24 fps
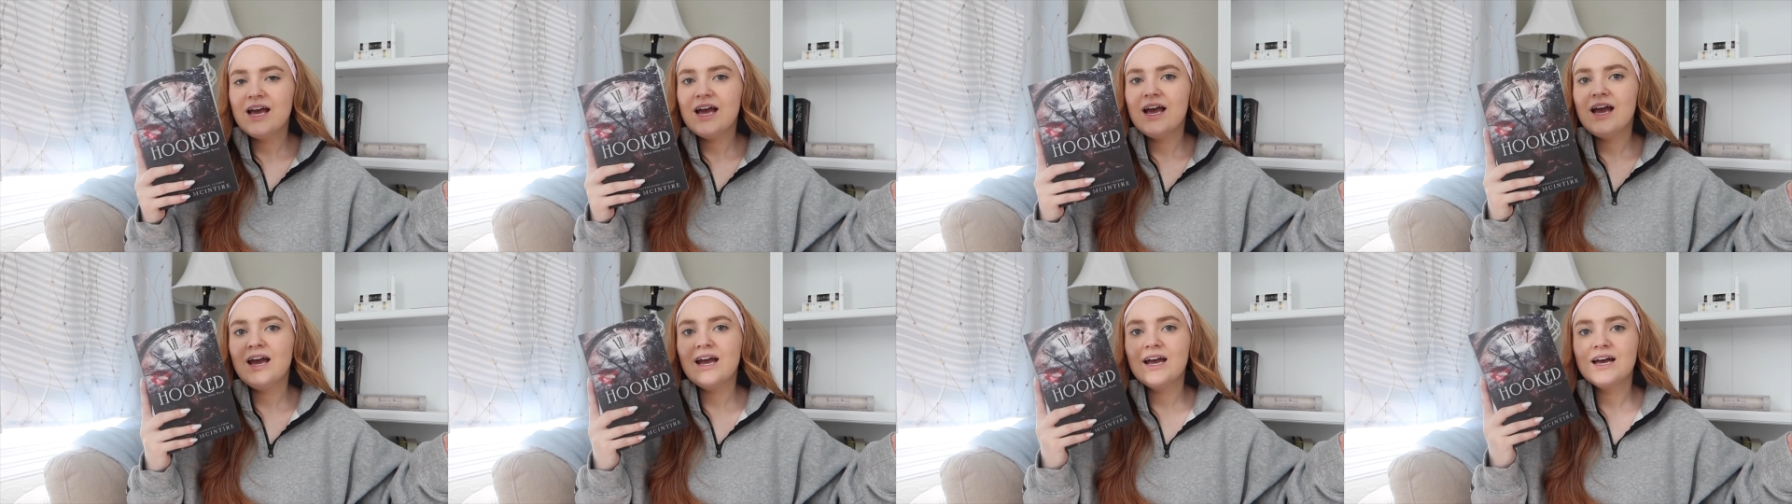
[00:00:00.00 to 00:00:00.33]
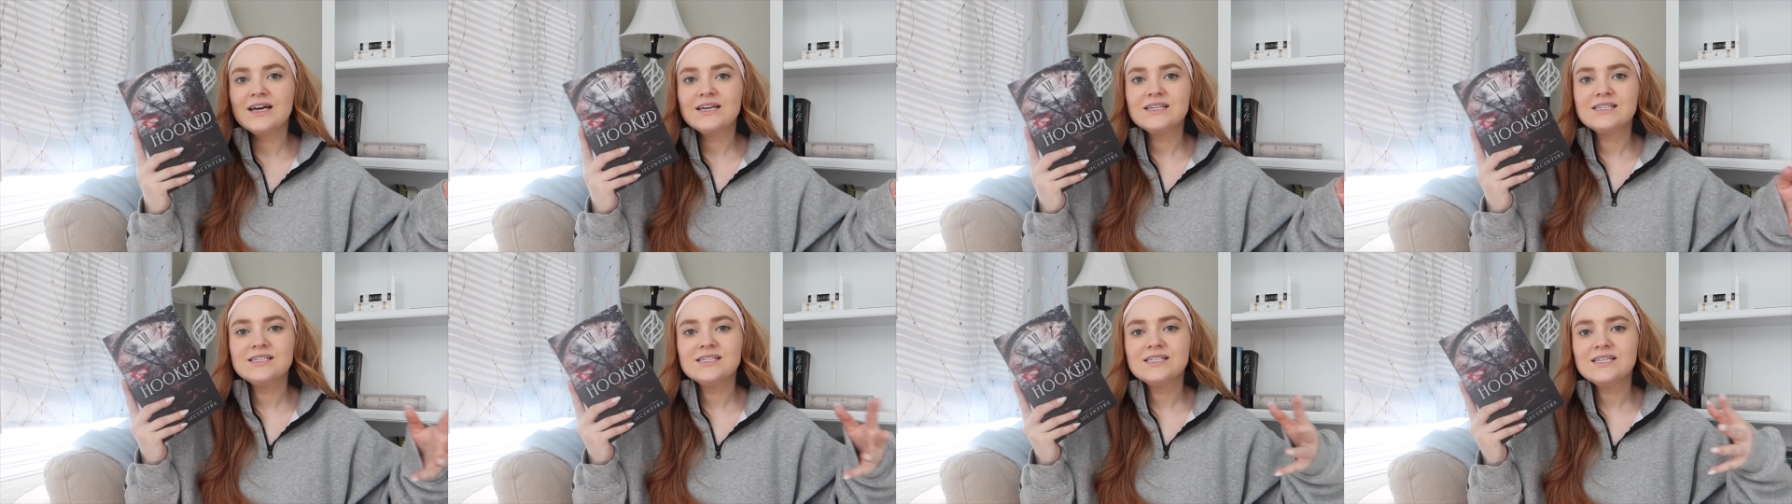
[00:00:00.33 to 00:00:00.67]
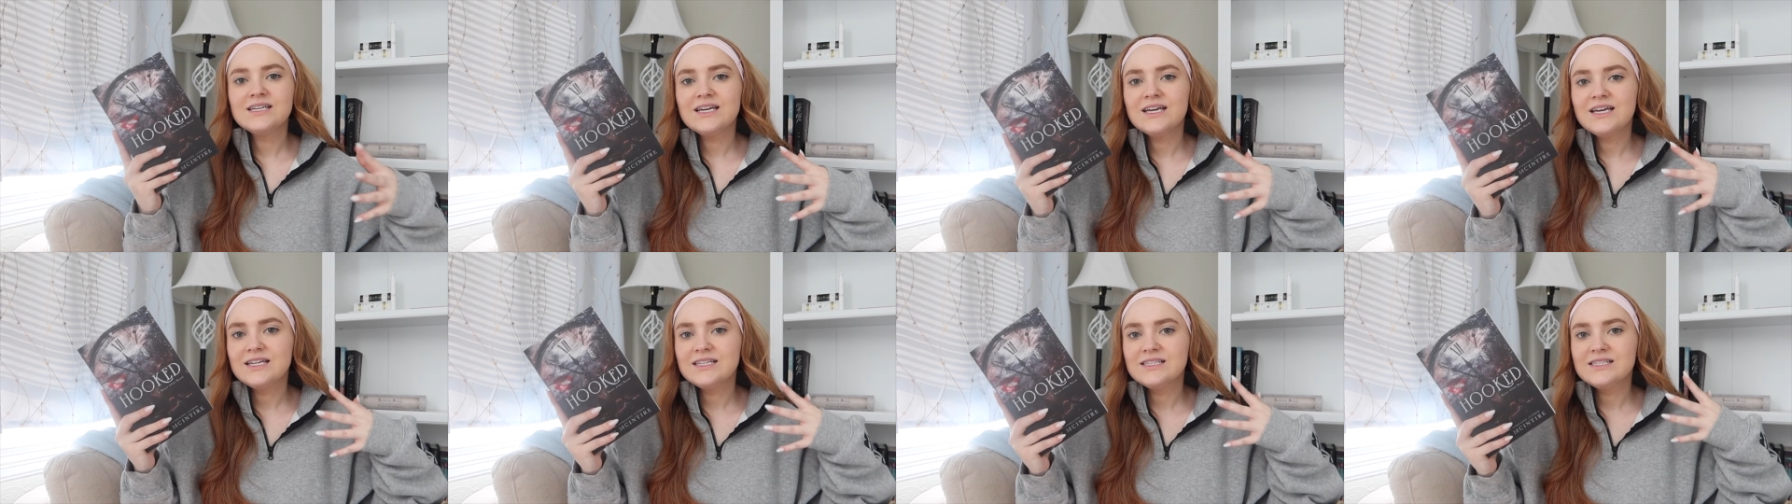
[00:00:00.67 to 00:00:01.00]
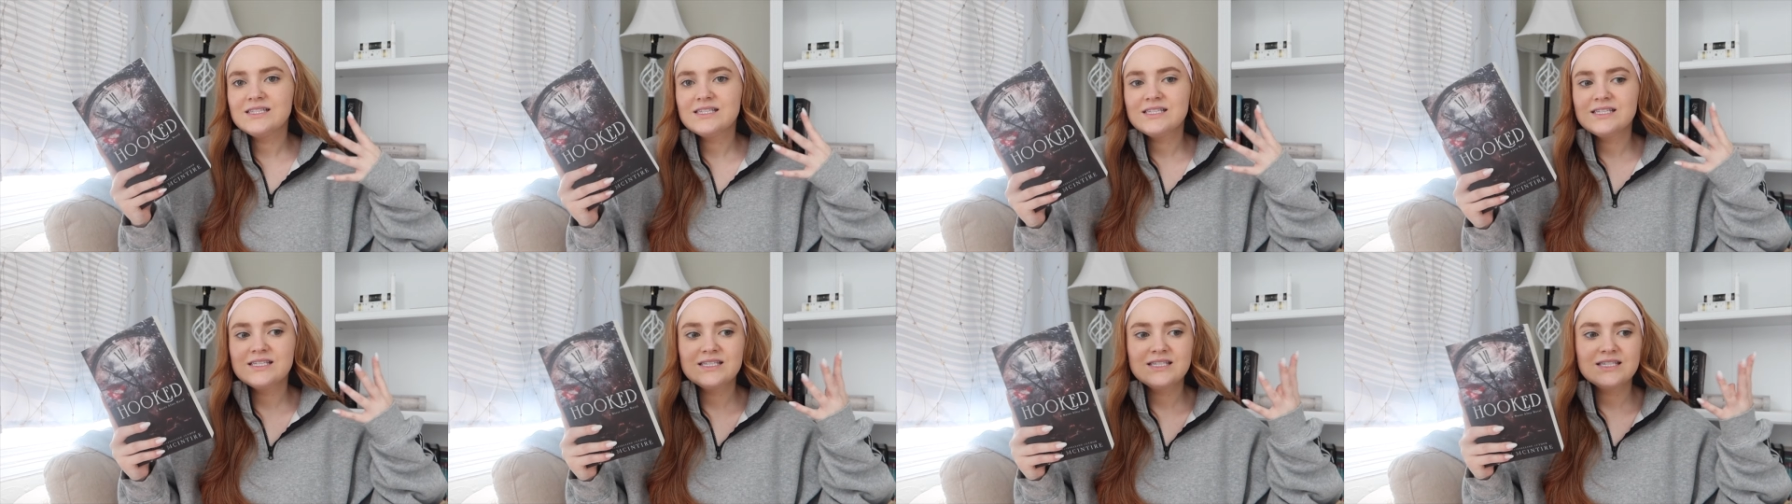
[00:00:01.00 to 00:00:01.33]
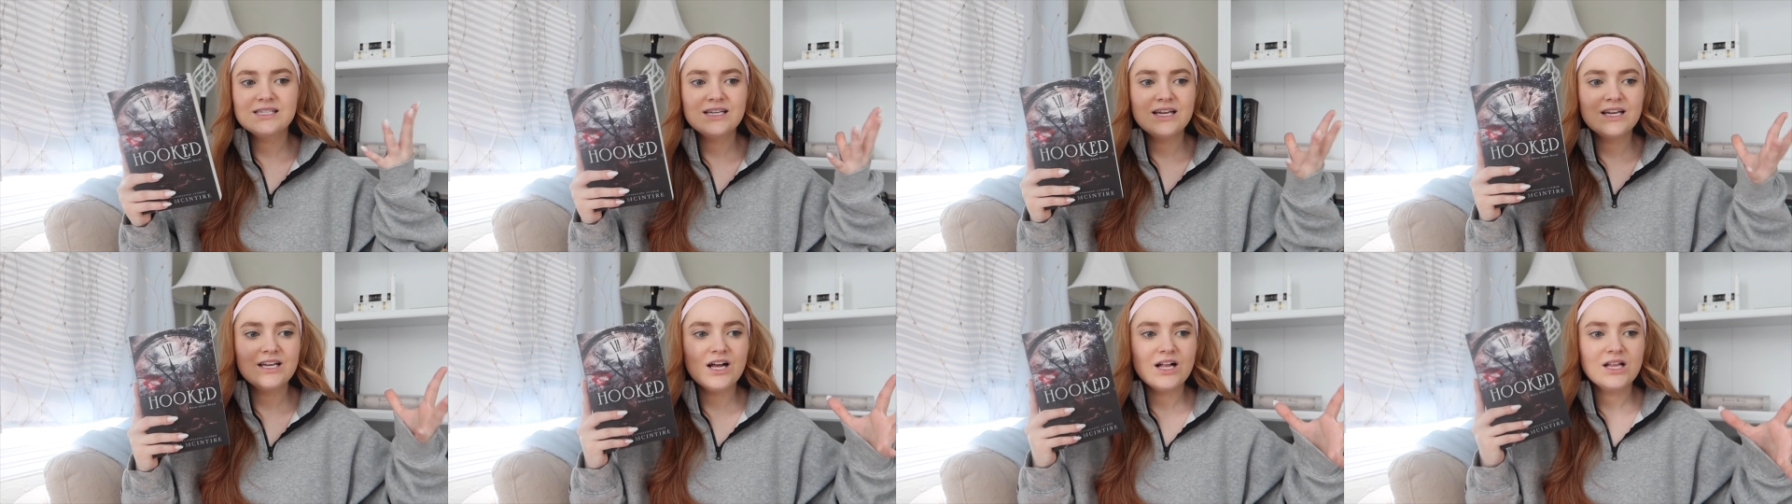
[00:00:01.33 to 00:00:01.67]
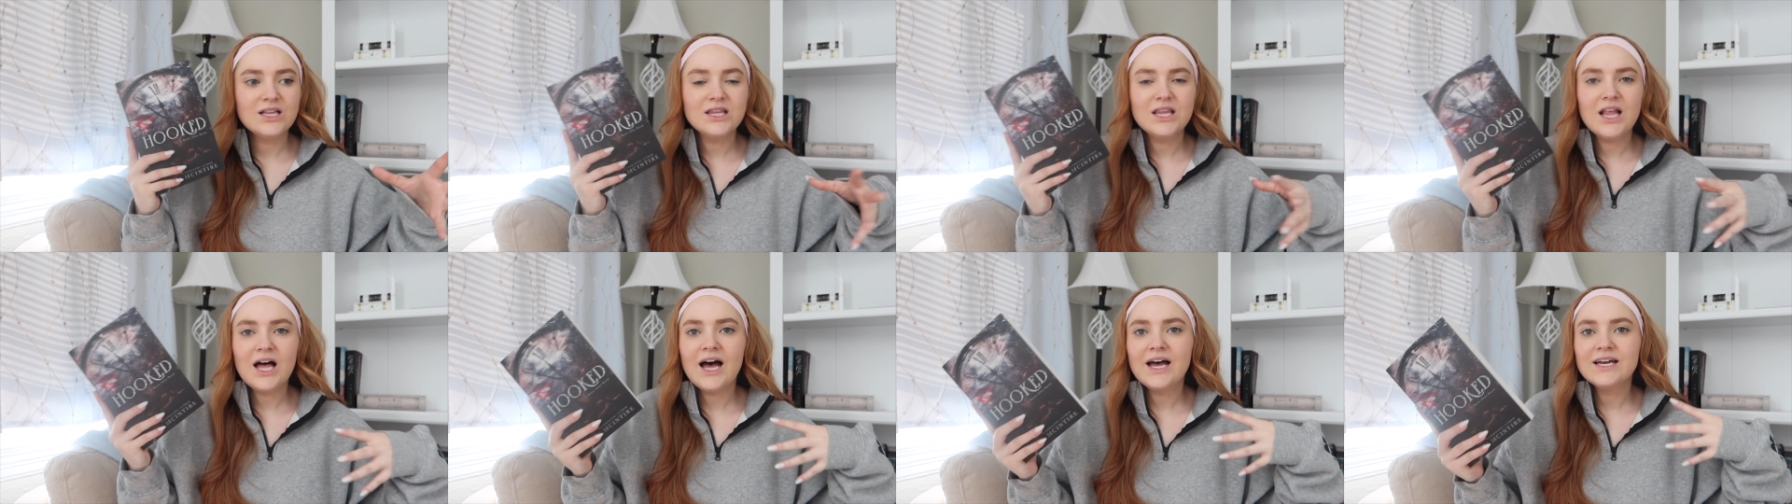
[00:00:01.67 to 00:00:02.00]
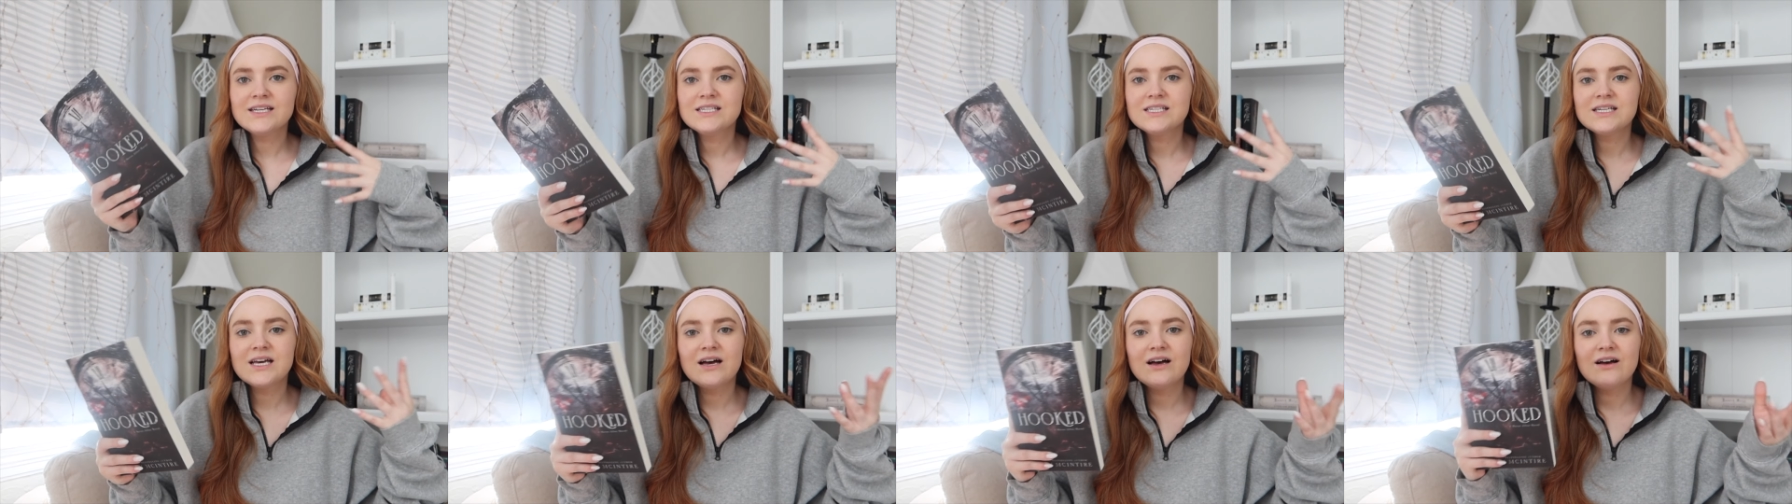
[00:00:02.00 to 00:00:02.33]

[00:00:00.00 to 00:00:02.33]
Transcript: and it's a lot